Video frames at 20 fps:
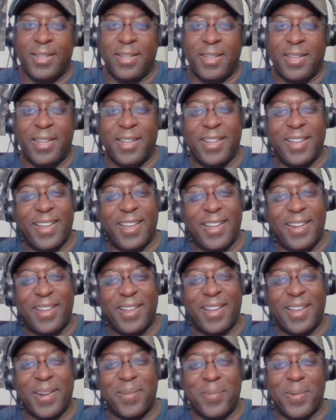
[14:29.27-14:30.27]
He had
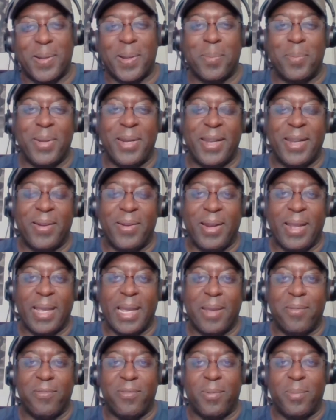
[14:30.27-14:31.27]
kind of an up and down
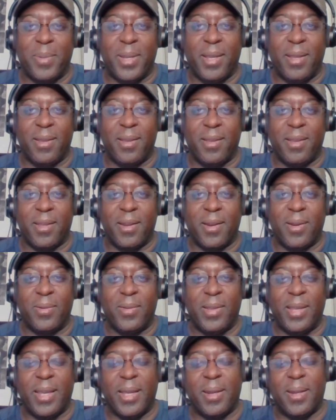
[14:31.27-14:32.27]
game for me. He
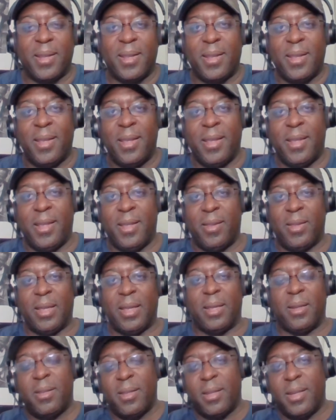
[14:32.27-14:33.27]
had
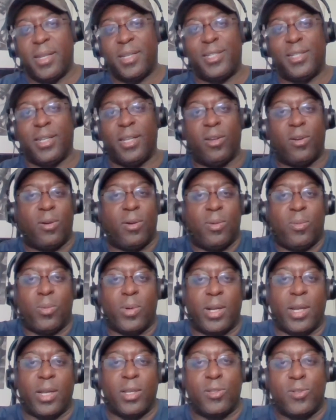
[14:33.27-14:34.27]
Initially,
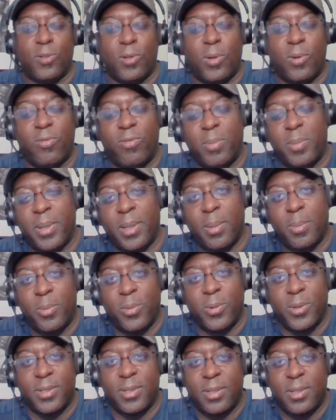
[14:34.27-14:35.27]
what I saw from him
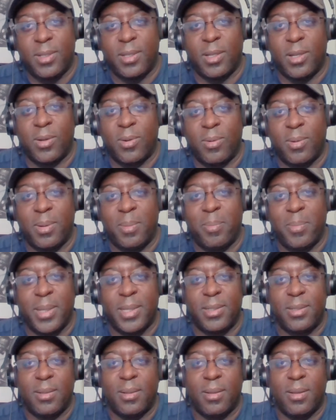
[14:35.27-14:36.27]
was, he
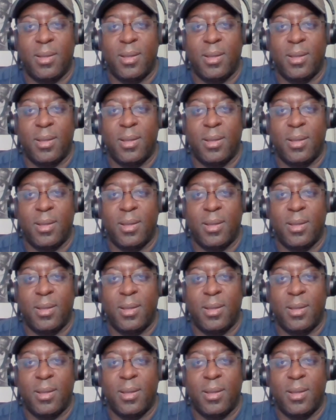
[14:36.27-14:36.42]
missed.